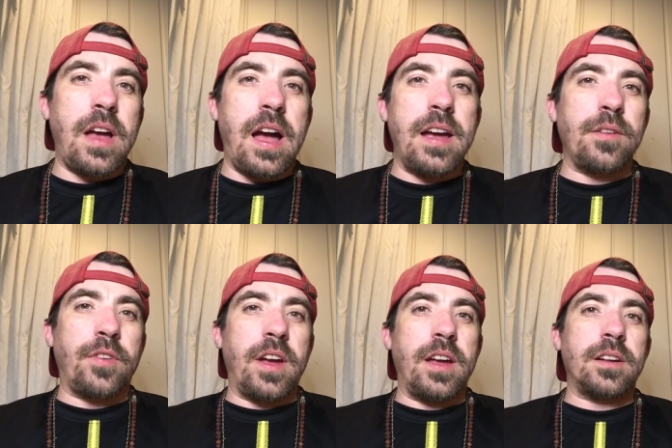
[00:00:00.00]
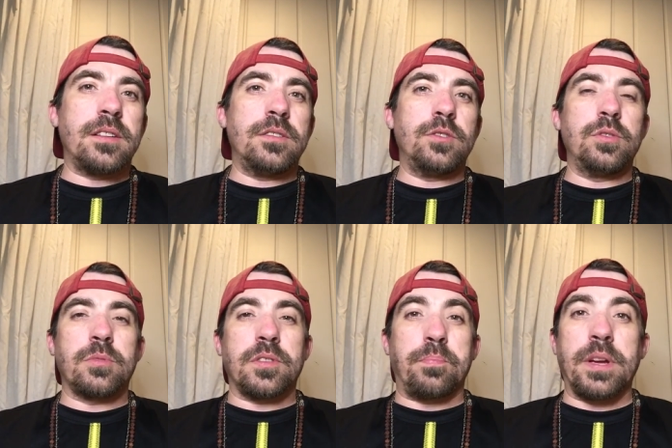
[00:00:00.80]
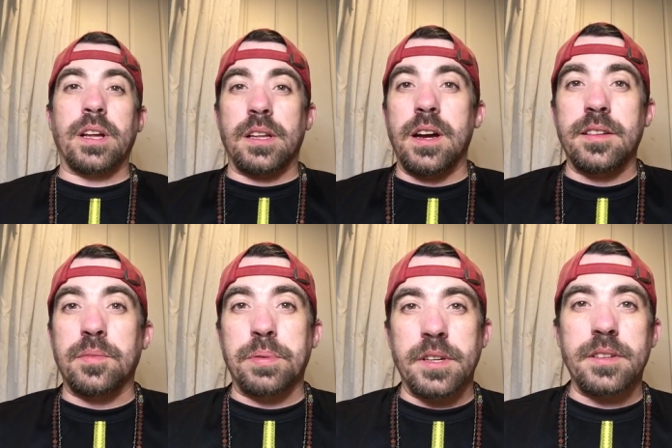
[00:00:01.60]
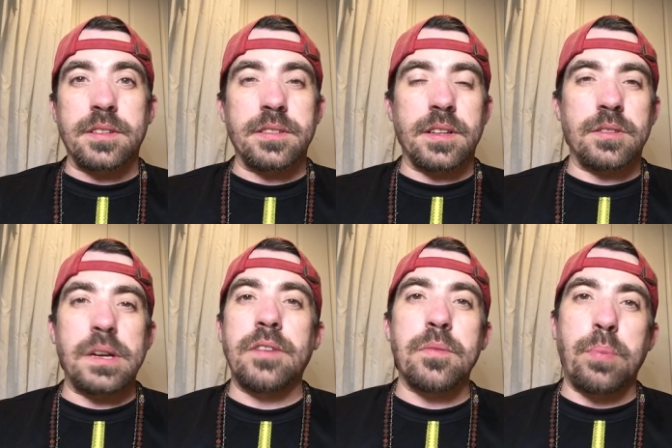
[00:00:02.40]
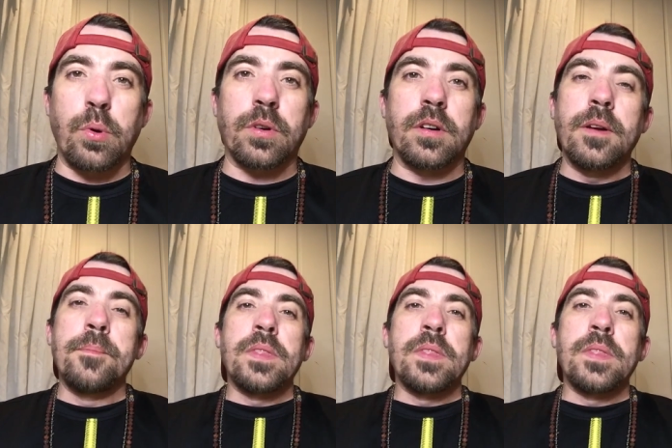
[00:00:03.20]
I have had numerous PICC lines placed because I don't have a port.